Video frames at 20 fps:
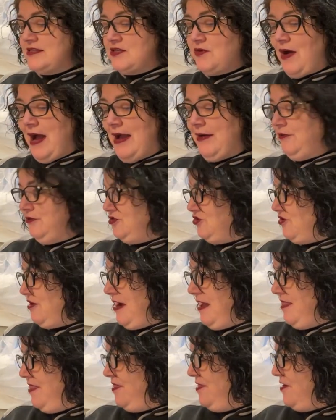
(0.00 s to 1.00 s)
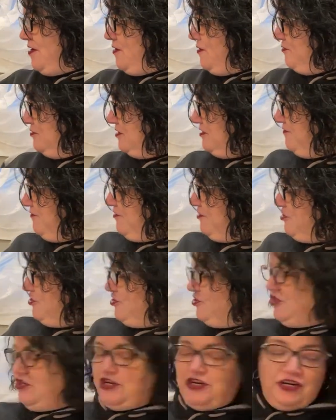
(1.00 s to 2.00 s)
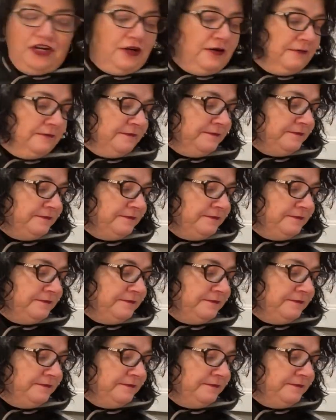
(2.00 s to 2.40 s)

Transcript: So I will try those for sure.